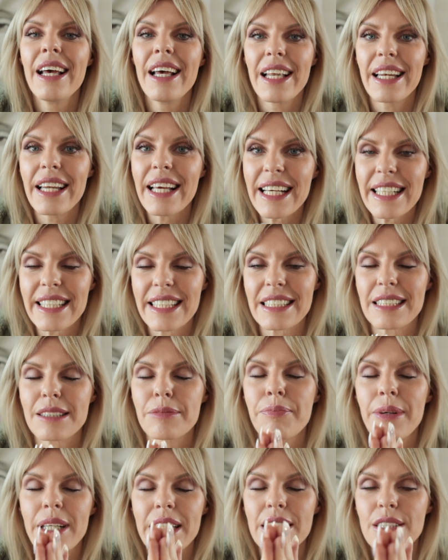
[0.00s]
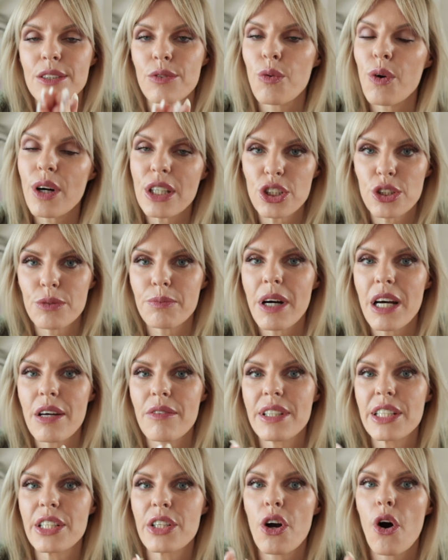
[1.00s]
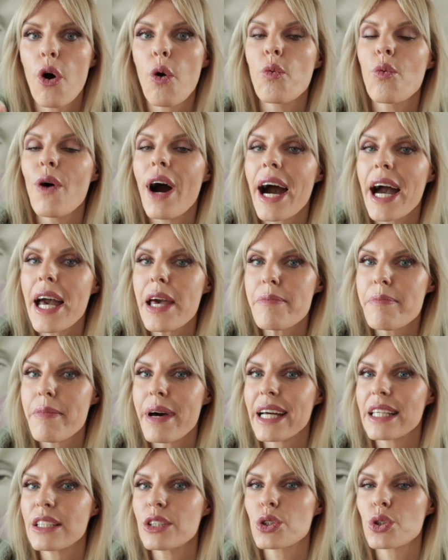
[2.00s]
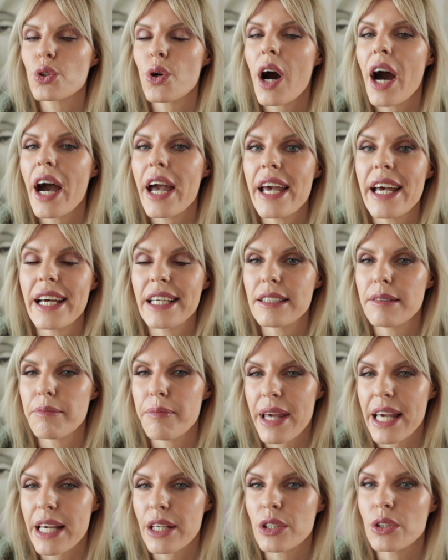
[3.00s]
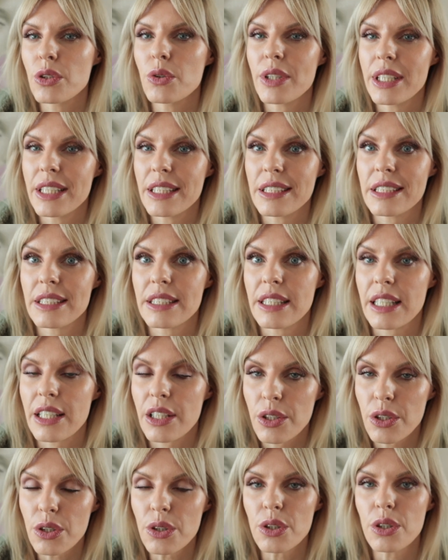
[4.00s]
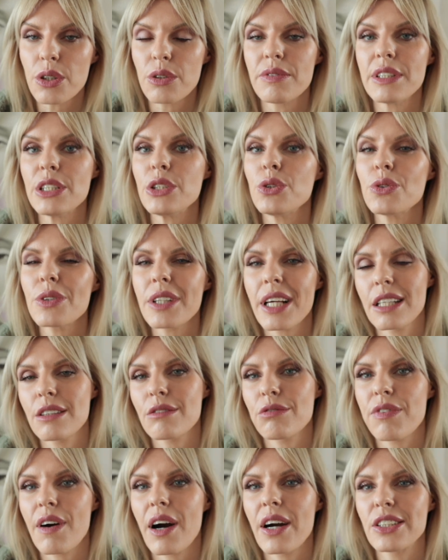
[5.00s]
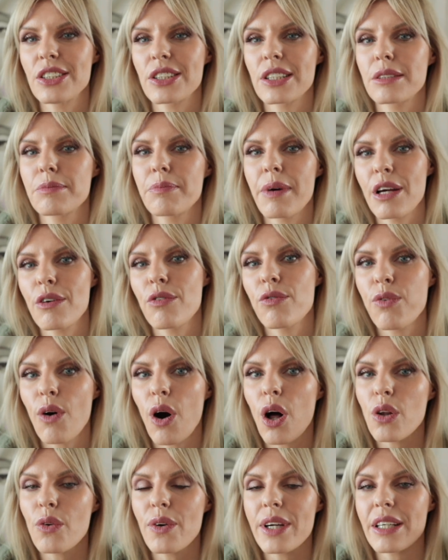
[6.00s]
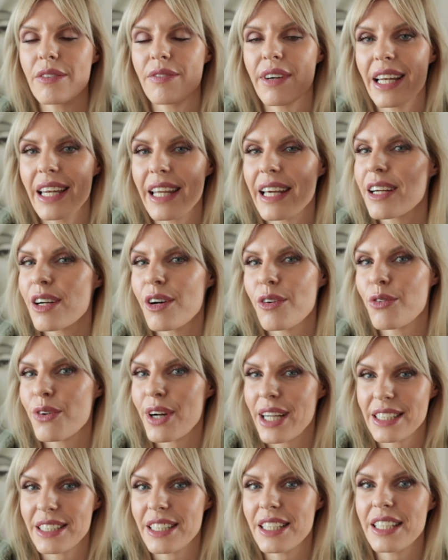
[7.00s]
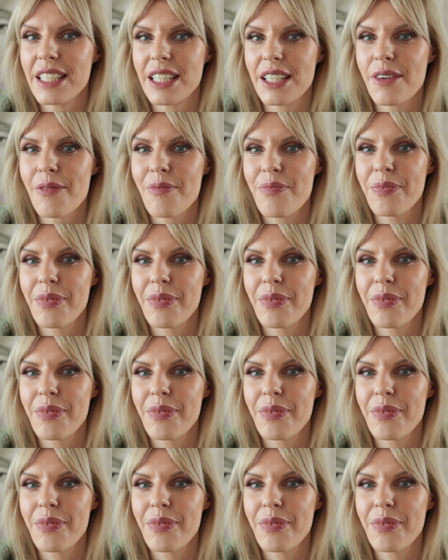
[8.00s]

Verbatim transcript: Ladies, please watch my video, Why Men Try and Make You Insecure, which you can find just by following the link right here.